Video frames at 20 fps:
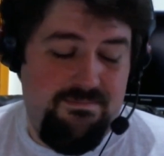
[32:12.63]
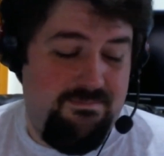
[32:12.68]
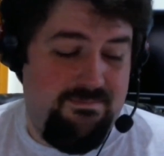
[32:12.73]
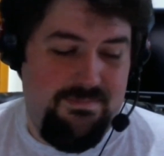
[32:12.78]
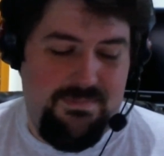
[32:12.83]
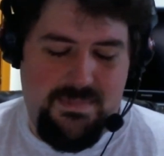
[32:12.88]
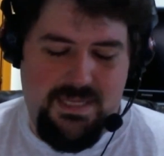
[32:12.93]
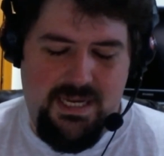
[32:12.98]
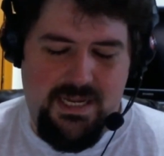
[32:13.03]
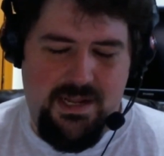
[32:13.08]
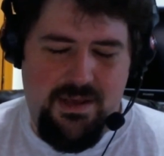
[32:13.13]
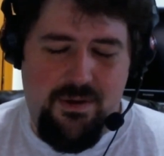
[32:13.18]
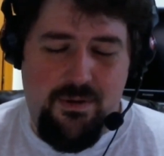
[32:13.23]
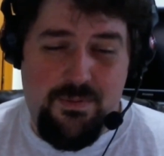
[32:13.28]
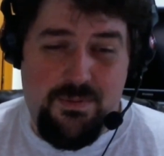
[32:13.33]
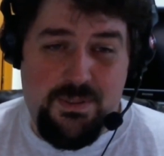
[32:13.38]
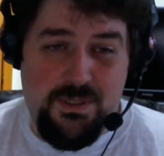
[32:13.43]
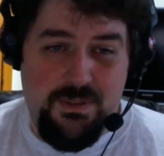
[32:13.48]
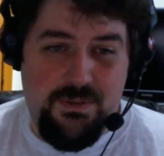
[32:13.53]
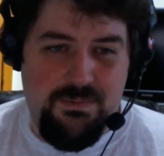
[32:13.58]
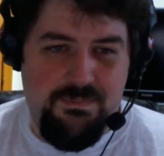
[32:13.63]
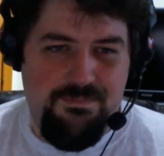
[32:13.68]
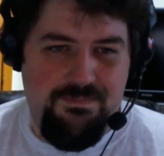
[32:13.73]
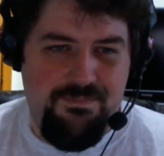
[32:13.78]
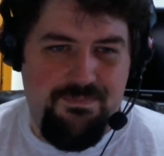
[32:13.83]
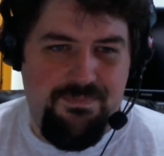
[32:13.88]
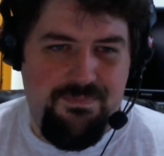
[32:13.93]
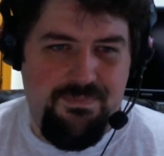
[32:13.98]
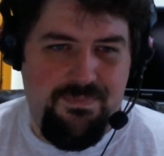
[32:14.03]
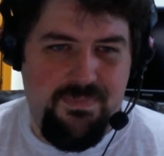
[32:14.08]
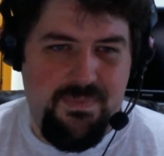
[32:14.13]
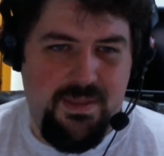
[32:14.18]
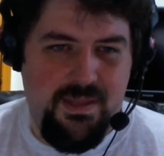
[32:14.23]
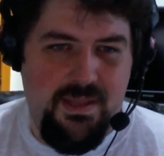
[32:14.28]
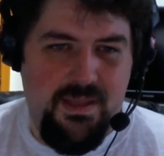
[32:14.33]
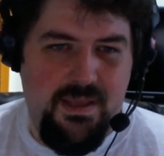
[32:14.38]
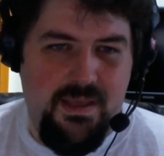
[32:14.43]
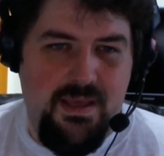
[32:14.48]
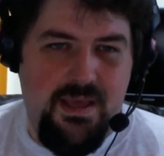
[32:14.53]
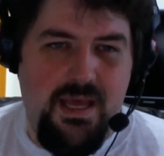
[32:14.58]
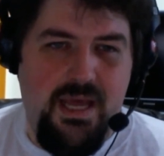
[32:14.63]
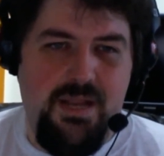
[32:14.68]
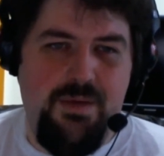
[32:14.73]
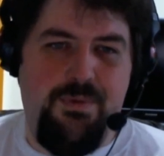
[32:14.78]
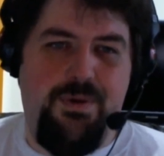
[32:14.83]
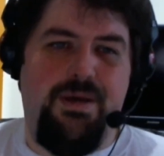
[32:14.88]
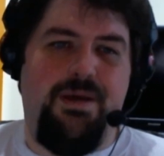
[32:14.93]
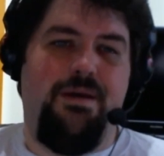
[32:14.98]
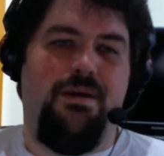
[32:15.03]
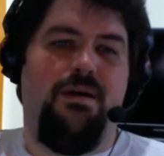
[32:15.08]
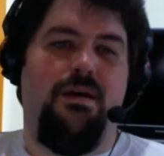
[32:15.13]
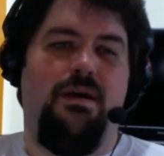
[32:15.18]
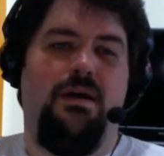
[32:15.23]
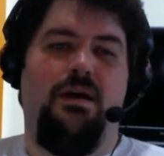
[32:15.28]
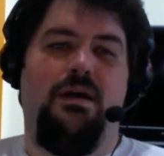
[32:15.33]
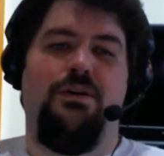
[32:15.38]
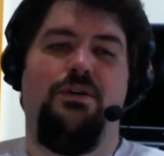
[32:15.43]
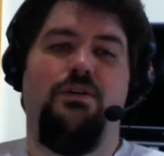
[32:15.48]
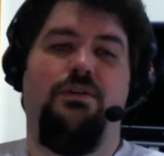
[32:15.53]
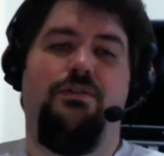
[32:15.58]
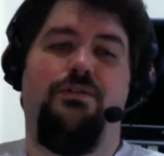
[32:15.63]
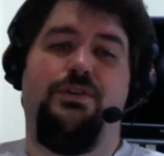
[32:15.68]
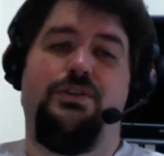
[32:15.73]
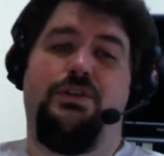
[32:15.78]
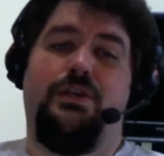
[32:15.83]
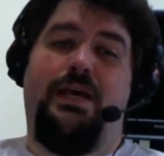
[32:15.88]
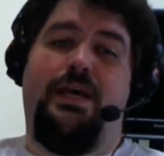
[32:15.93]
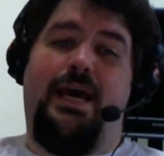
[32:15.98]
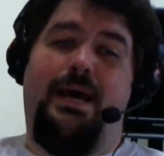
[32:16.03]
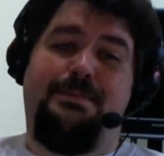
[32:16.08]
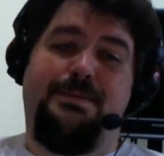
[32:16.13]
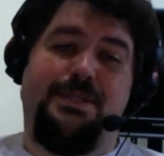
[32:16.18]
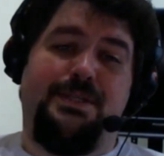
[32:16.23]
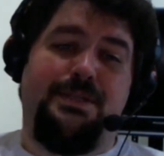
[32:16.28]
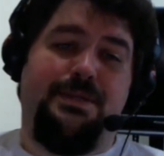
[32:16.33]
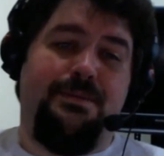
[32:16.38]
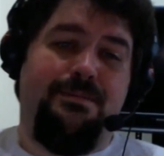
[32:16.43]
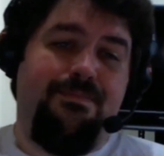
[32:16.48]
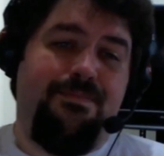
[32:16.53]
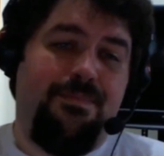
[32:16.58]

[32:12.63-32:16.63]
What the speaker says: God, I hope so. Anyway, universal apps.